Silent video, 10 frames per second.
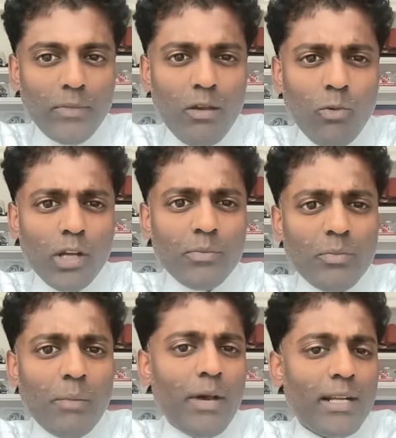Welcome to
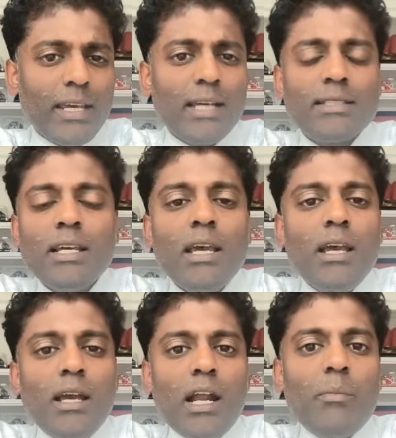my podcast.
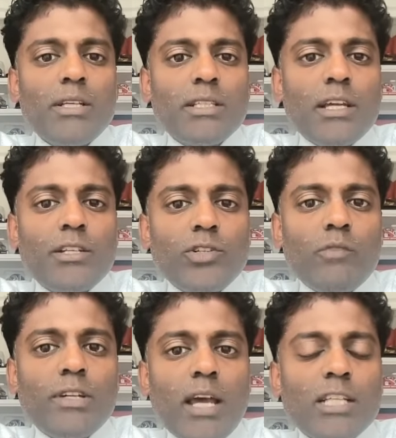Our best selections are
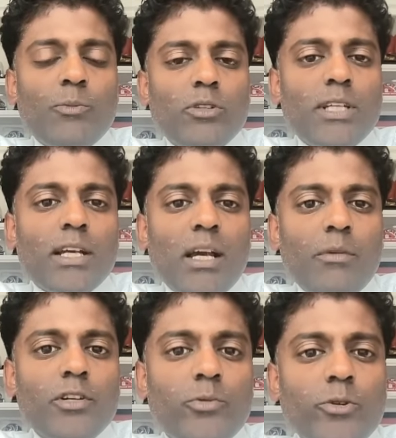over at DocSports.com
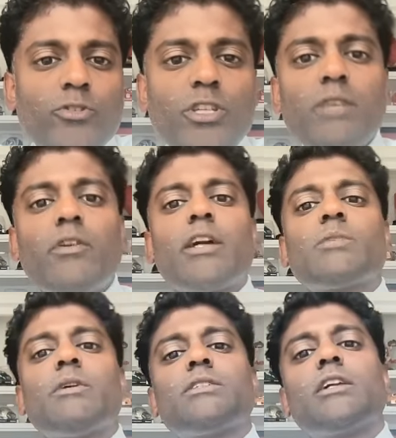under Arun Shiva. Our
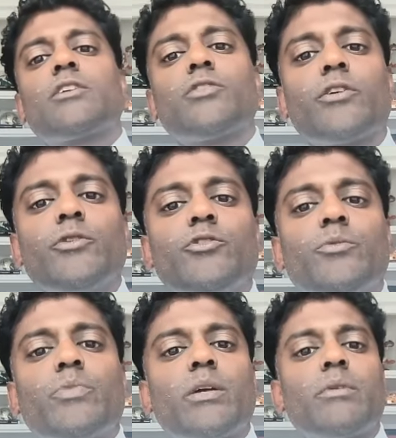next best selections are
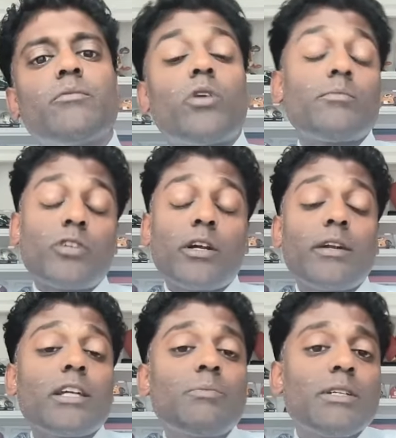YouTube Premium, or I'm sorry, our
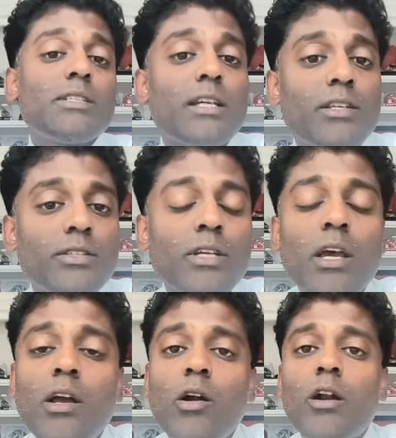next best selections
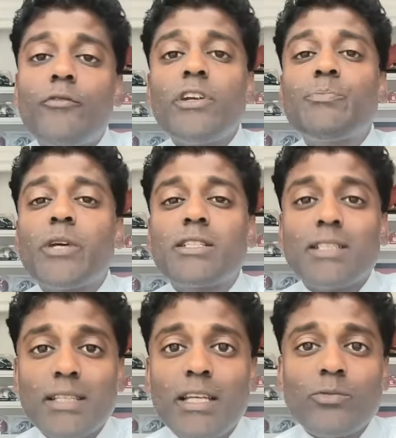are our free picks
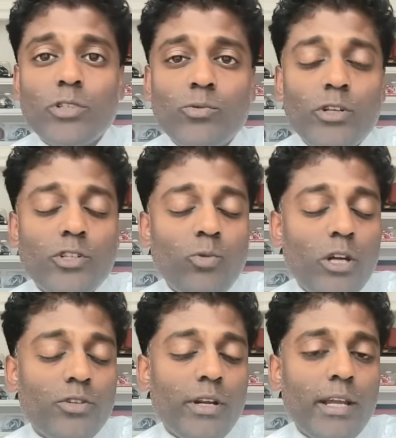and leans, which is what you
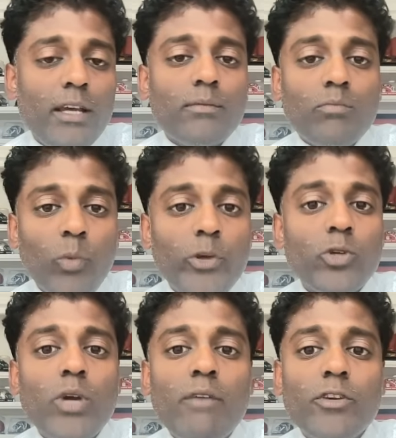watch right now. But we
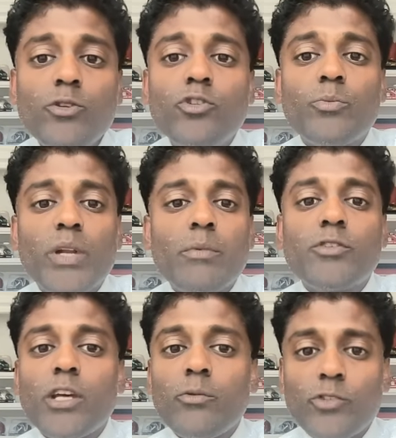do have a YouTube Premium
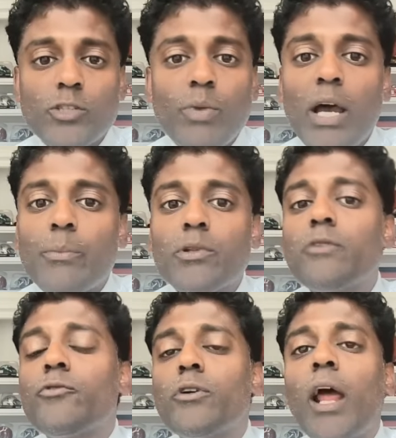channel, which is popular.
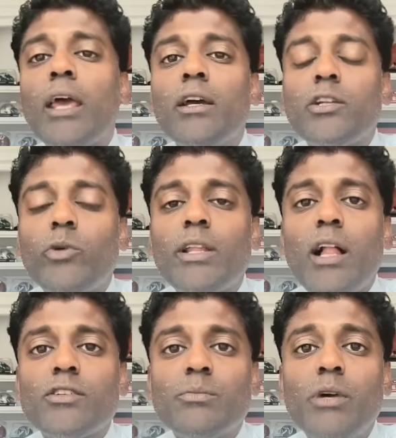For
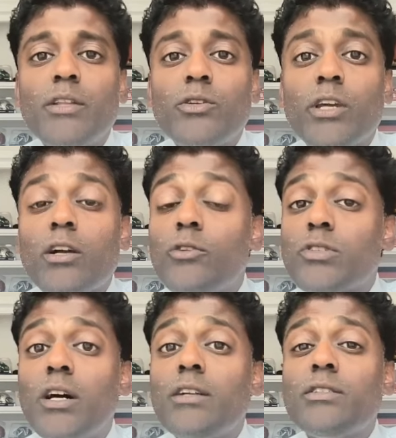$20 a month, you get close
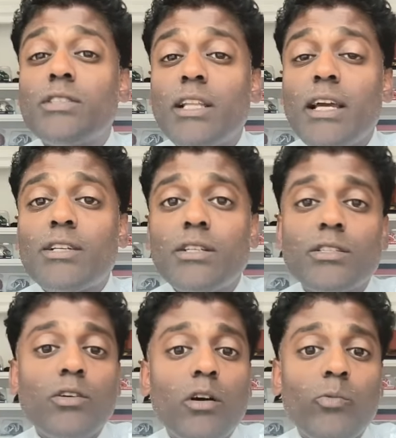to 100
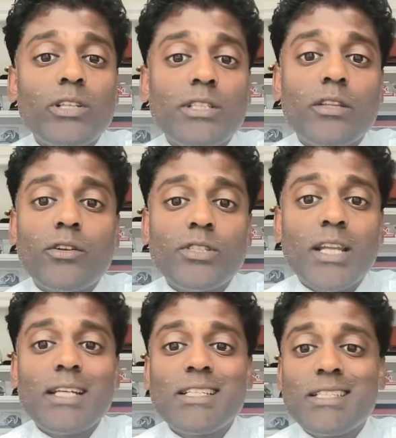selections on Wednesday and Thursday
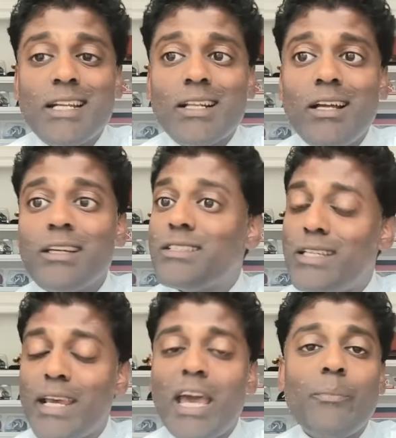nights at 10 o'clock.
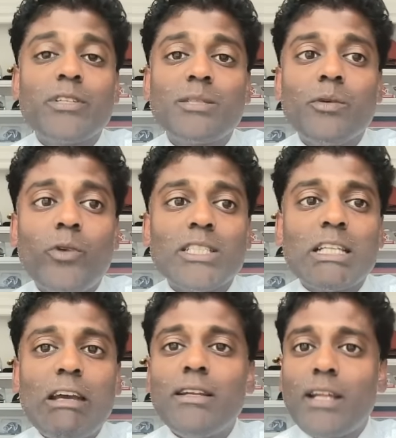Today happens to be Wednesday
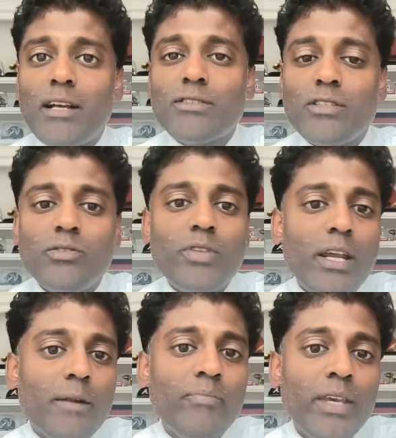night, and I'll see you
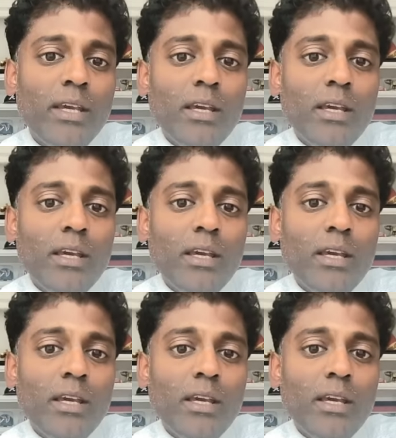there.